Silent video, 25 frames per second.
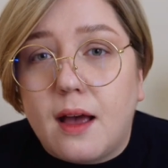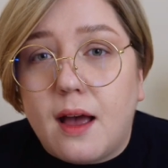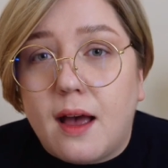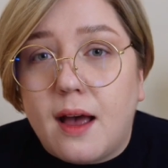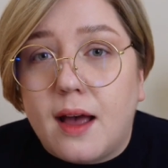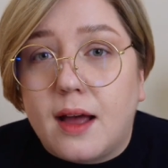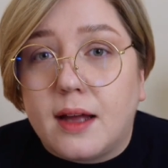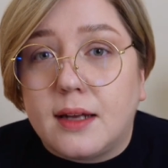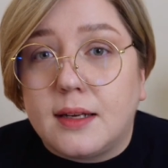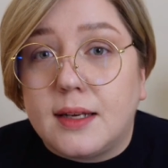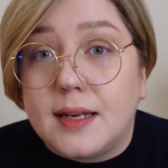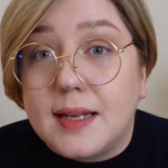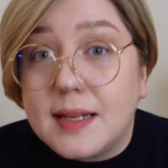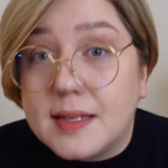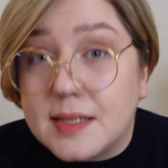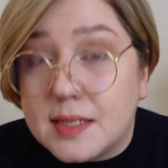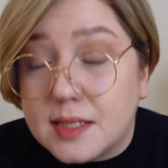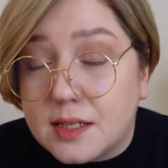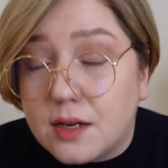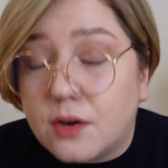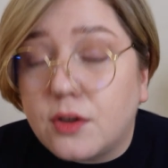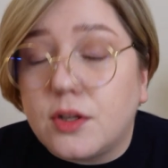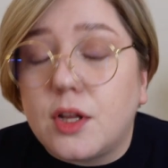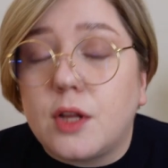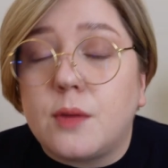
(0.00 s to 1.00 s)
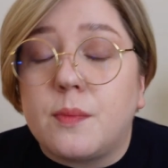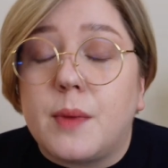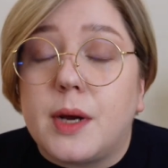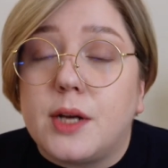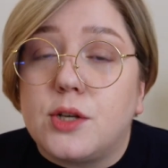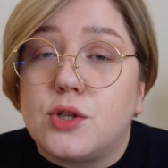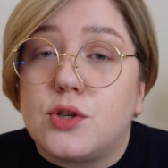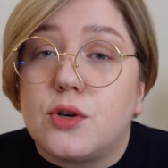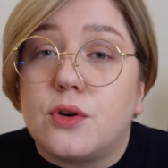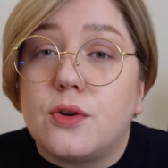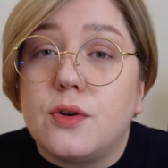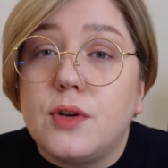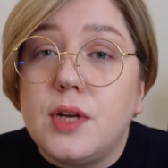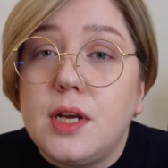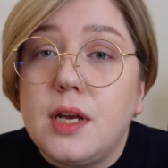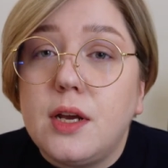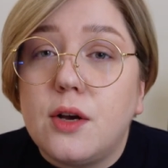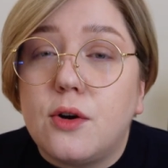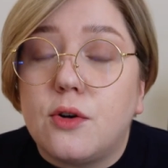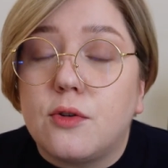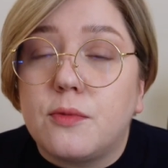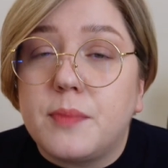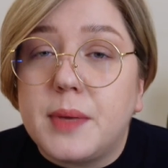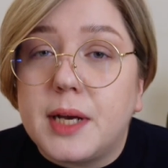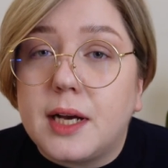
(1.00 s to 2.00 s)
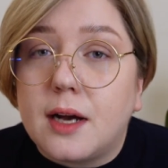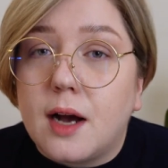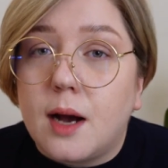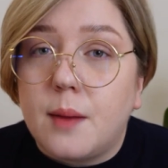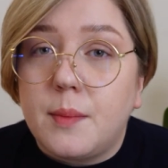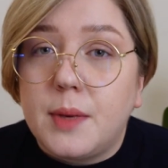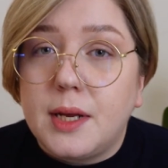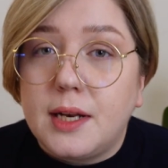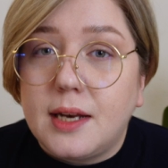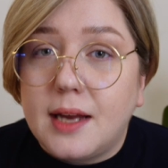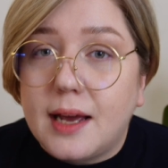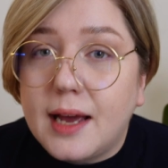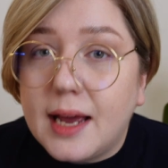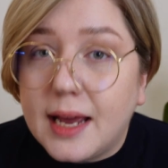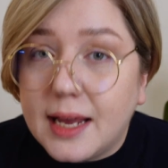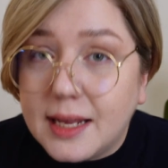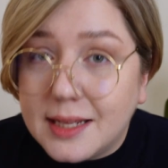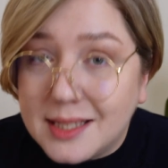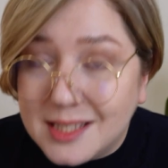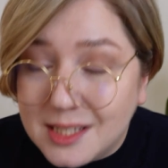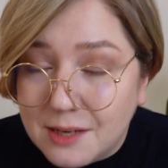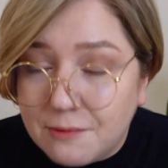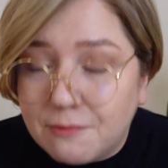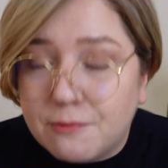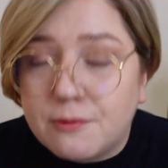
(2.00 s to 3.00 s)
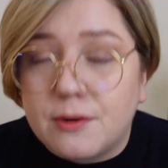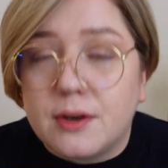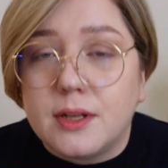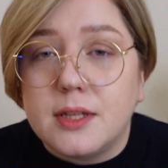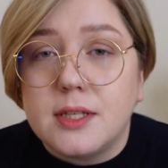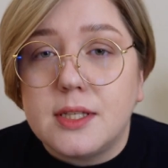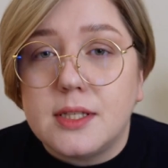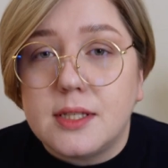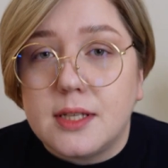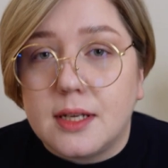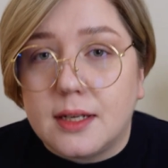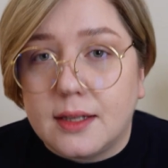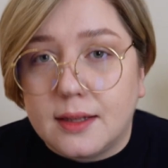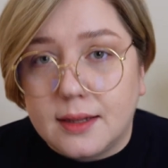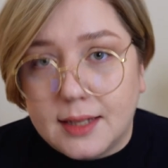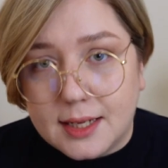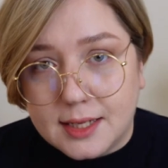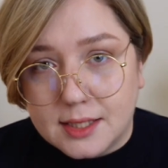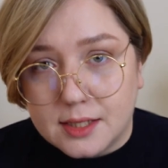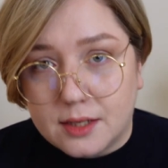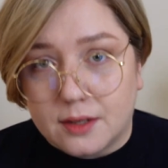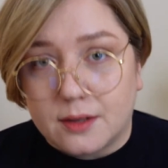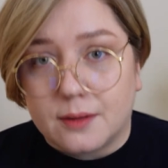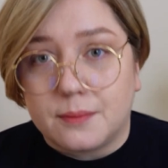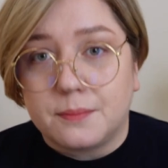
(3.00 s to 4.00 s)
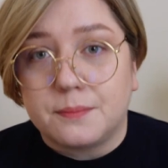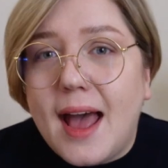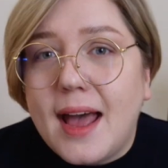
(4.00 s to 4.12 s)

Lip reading: and it started my journey of becoming a different leader.